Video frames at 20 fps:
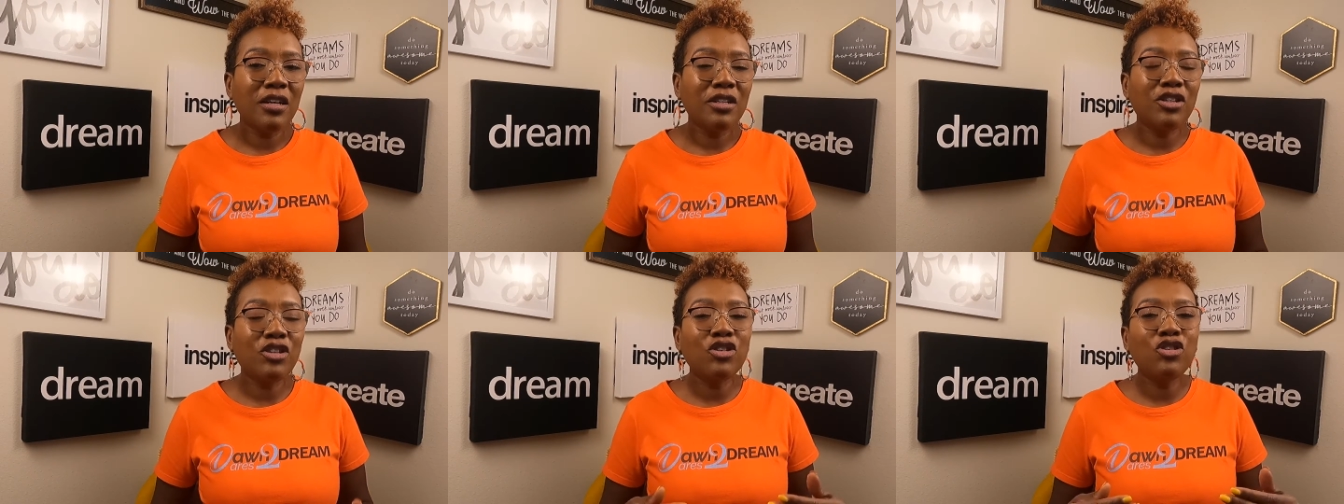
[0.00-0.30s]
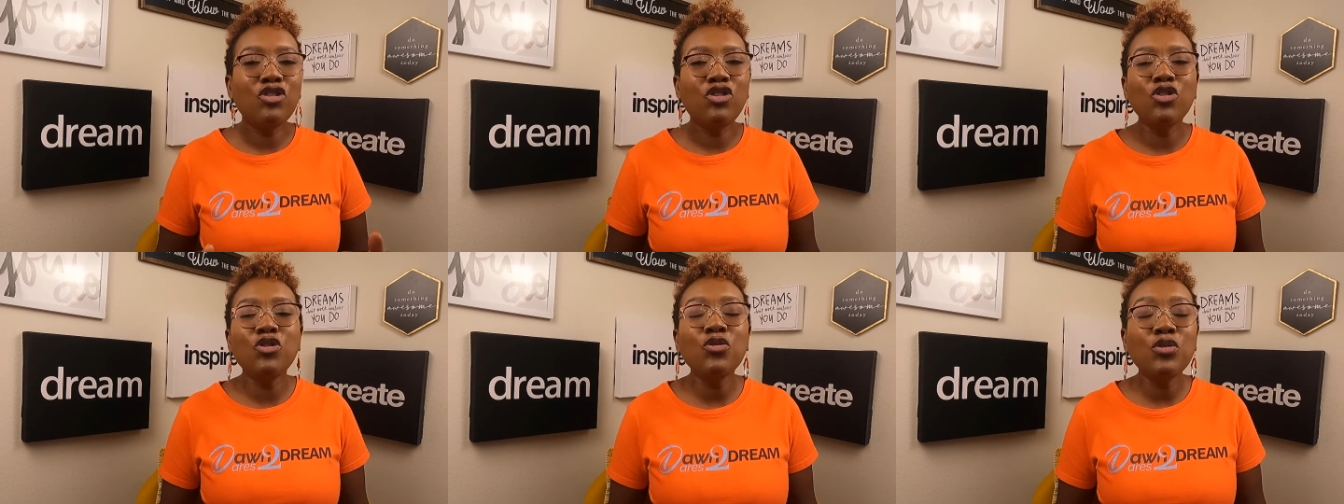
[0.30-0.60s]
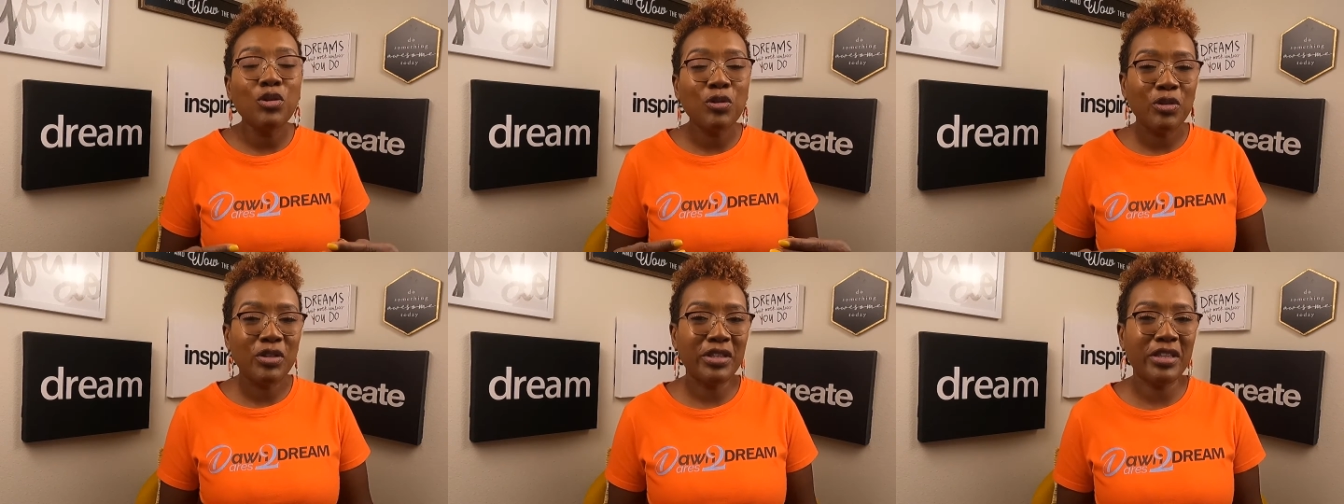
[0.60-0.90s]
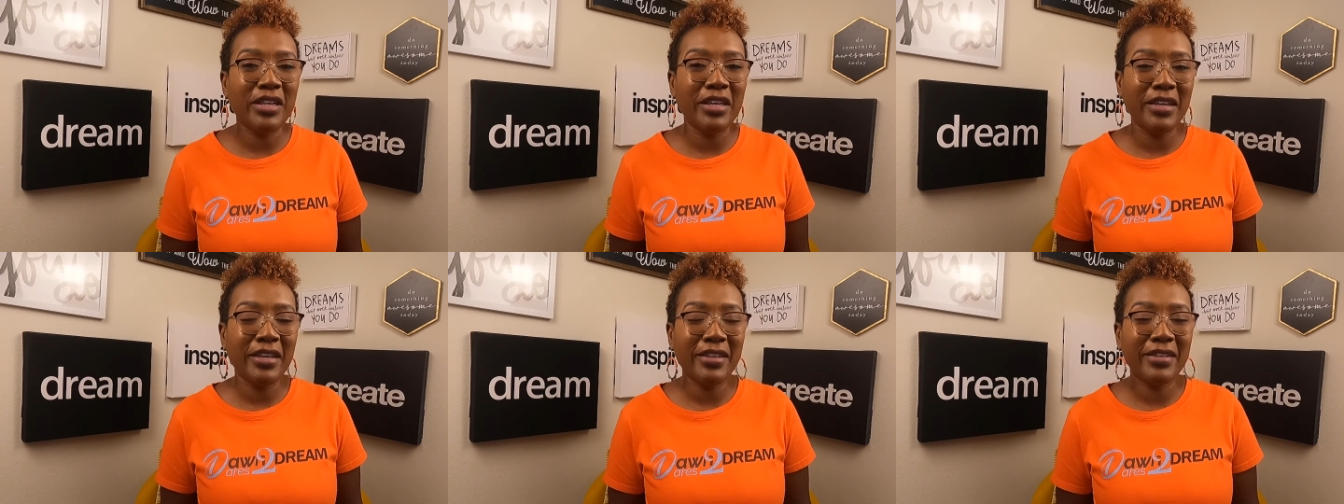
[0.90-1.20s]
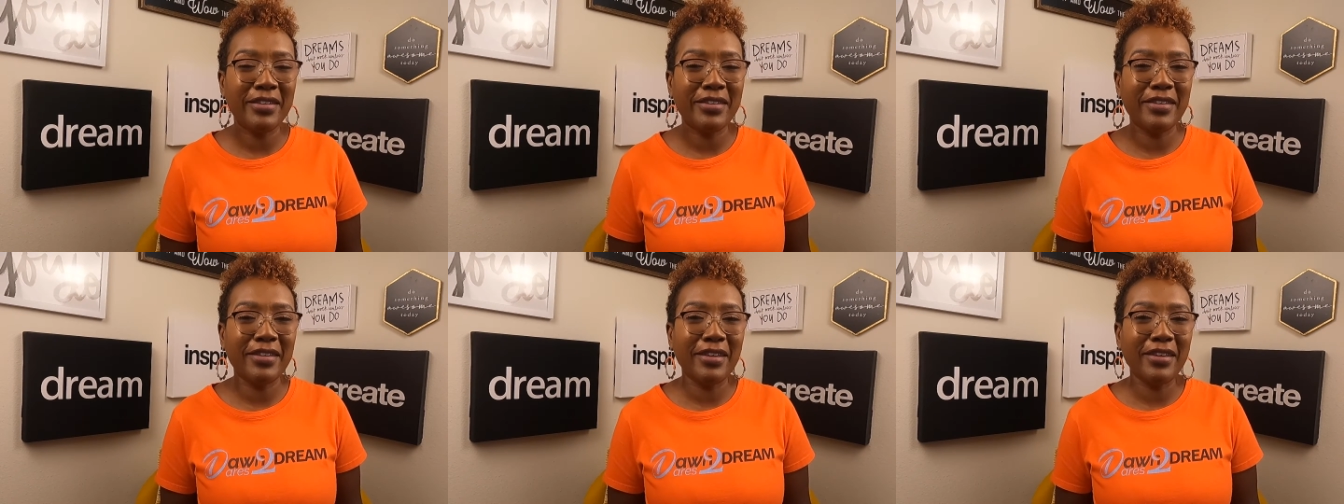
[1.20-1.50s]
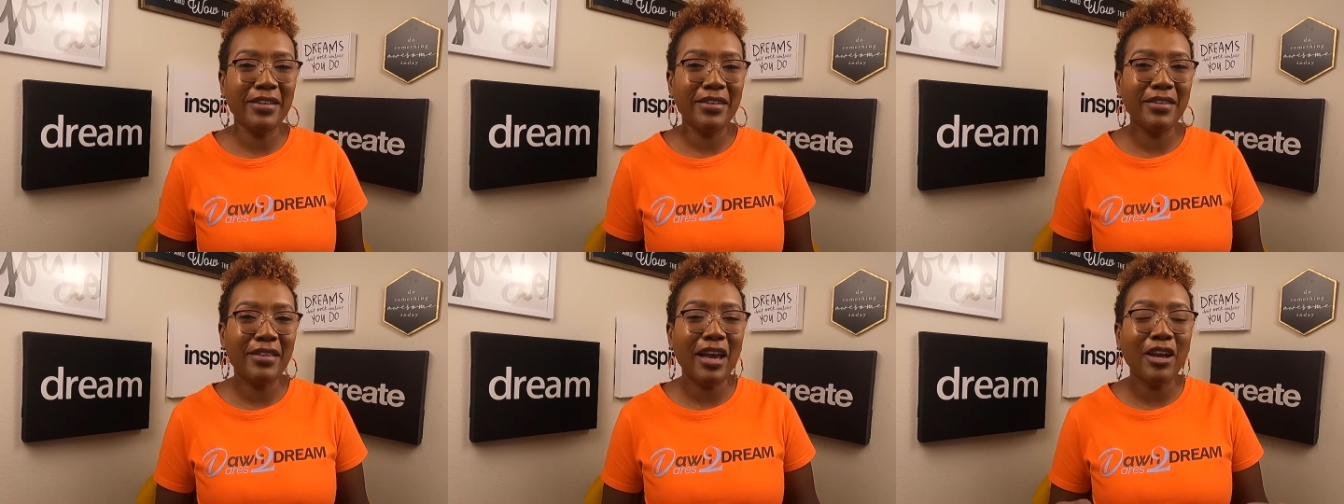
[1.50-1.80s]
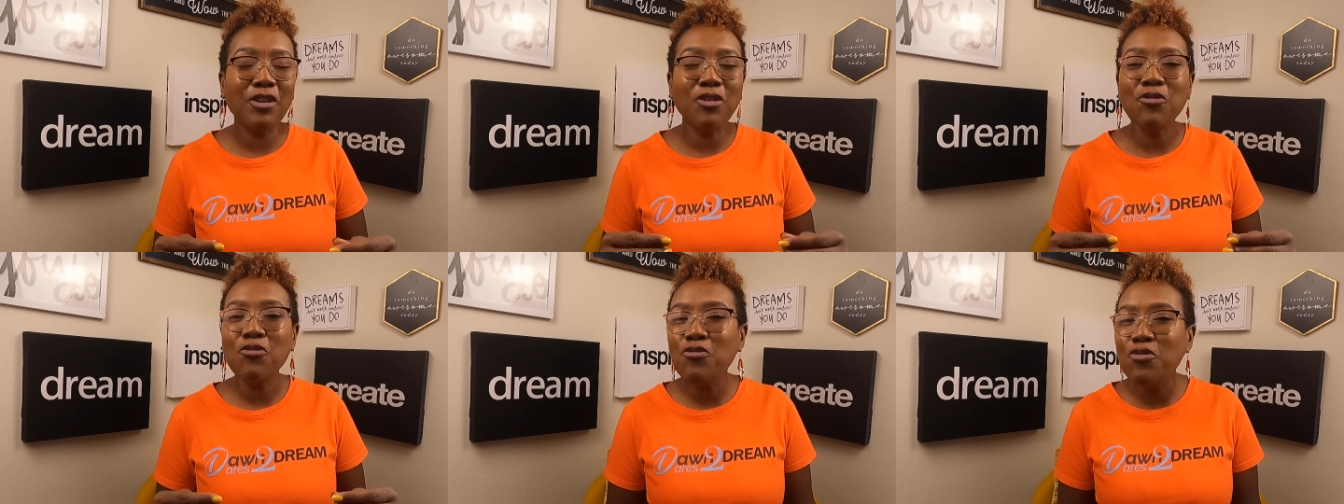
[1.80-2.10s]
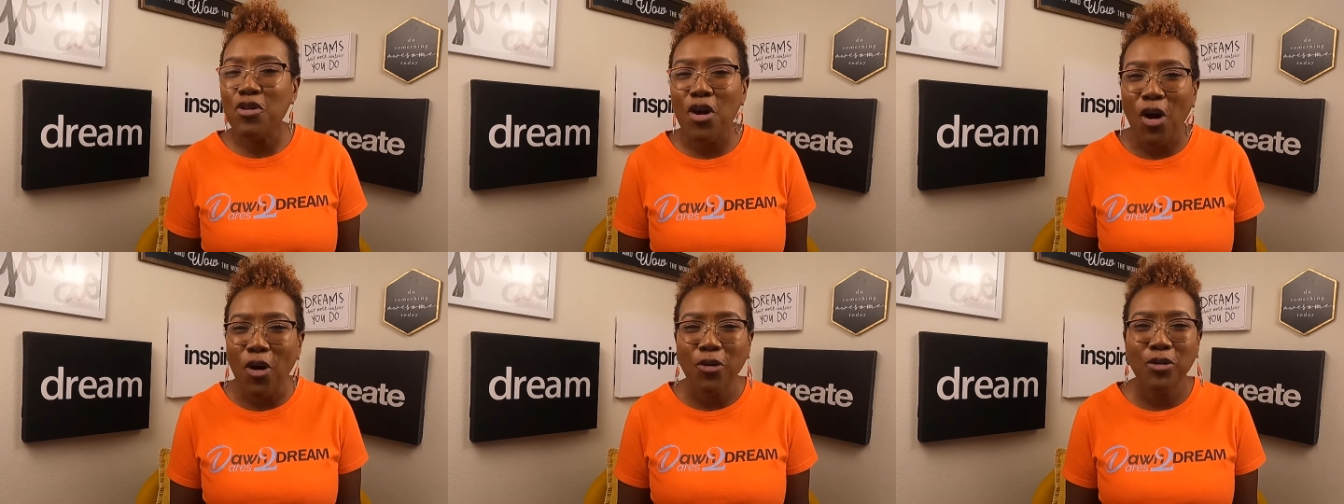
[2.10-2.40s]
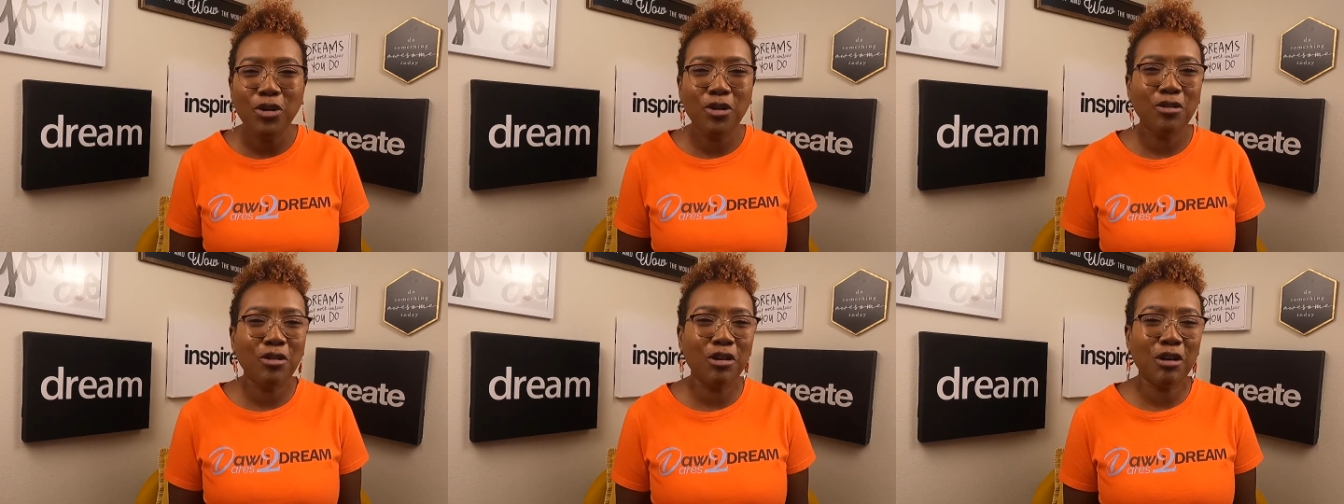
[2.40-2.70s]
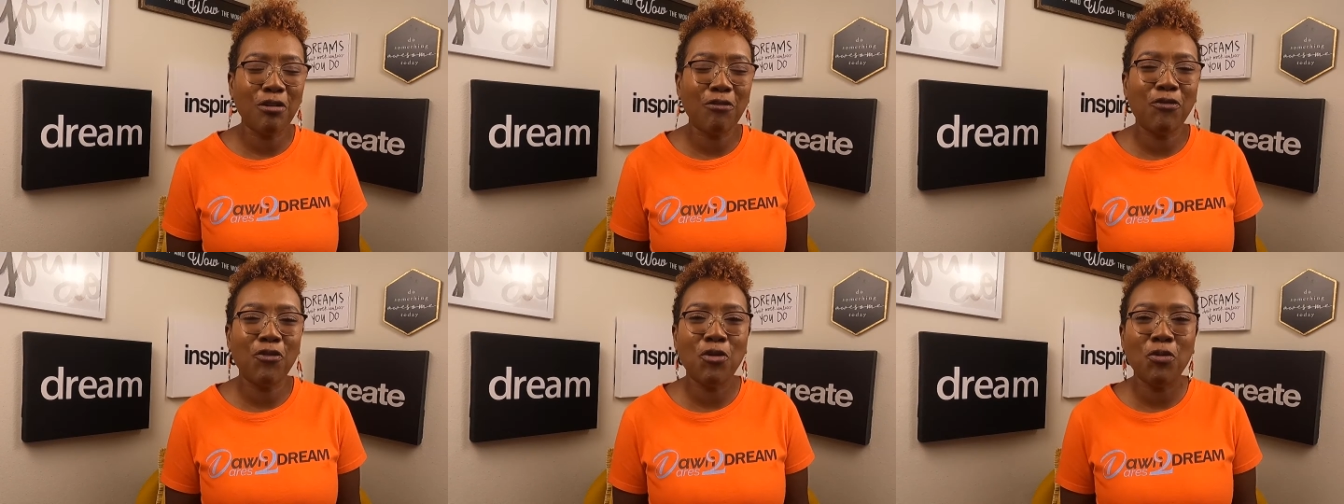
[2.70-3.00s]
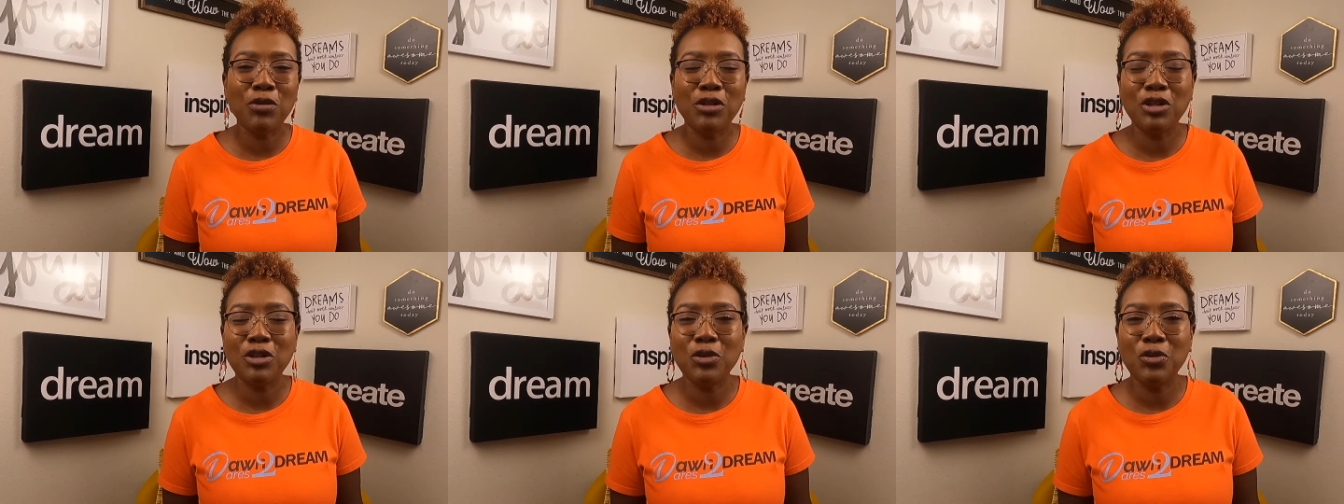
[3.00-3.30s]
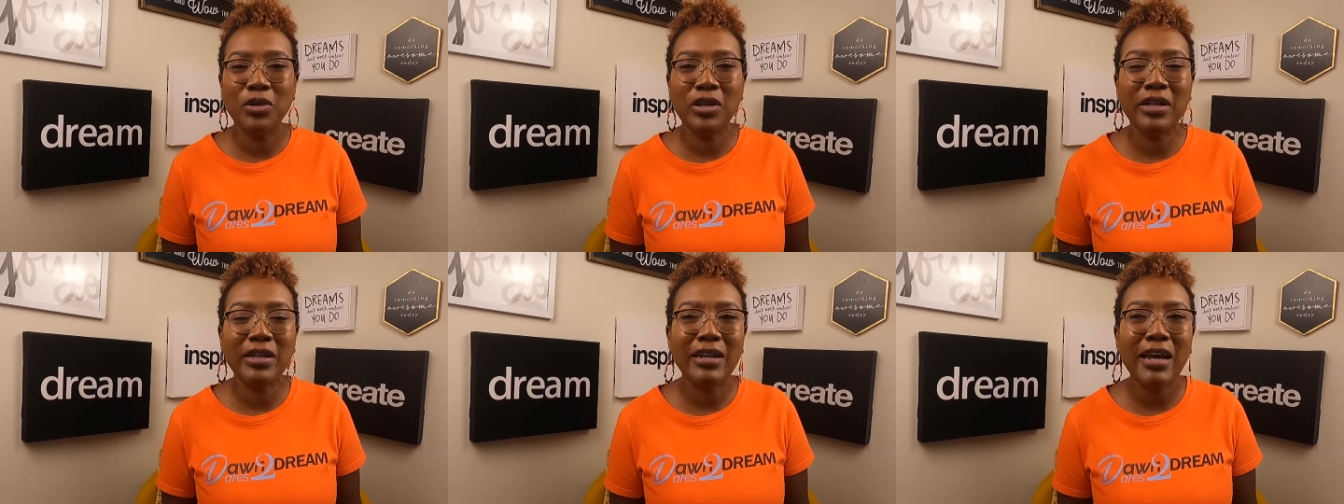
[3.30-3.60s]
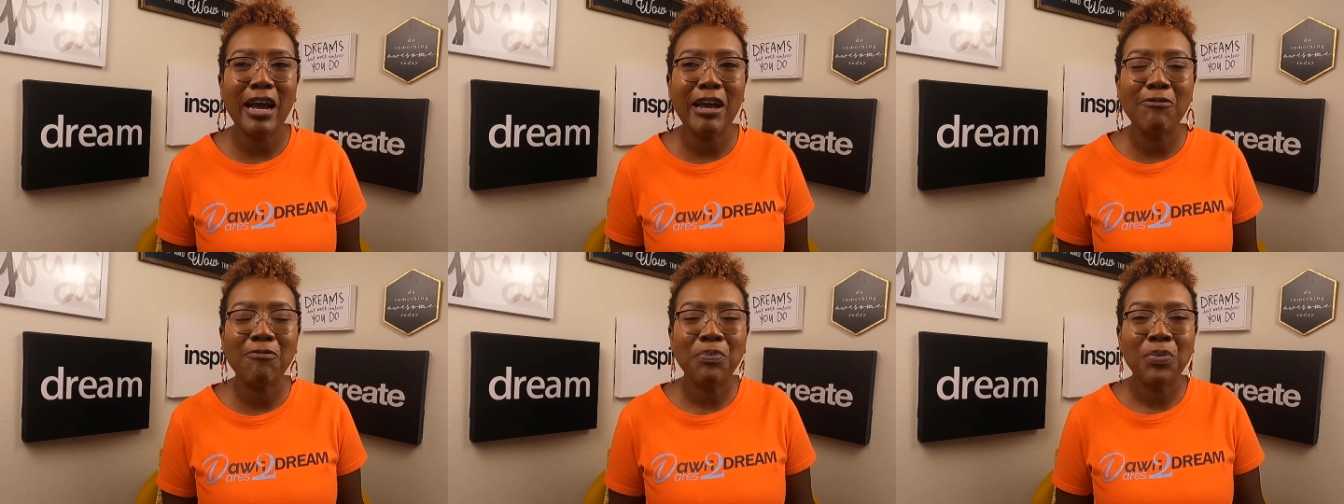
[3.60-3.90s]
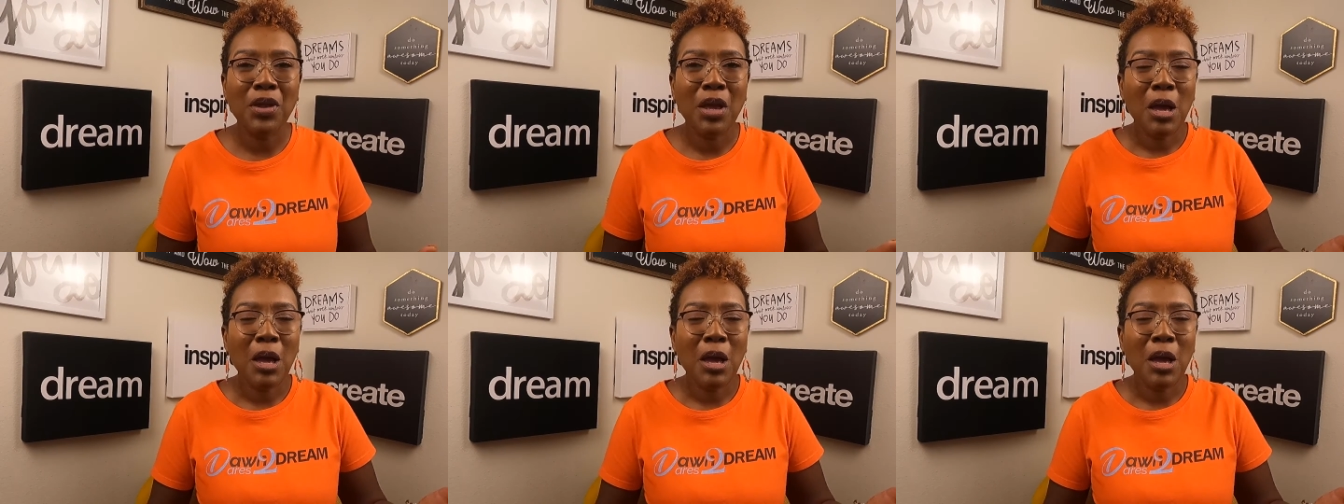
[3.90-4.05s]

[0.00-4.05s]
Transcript: to do those things that you know you're looking forward to doing in life,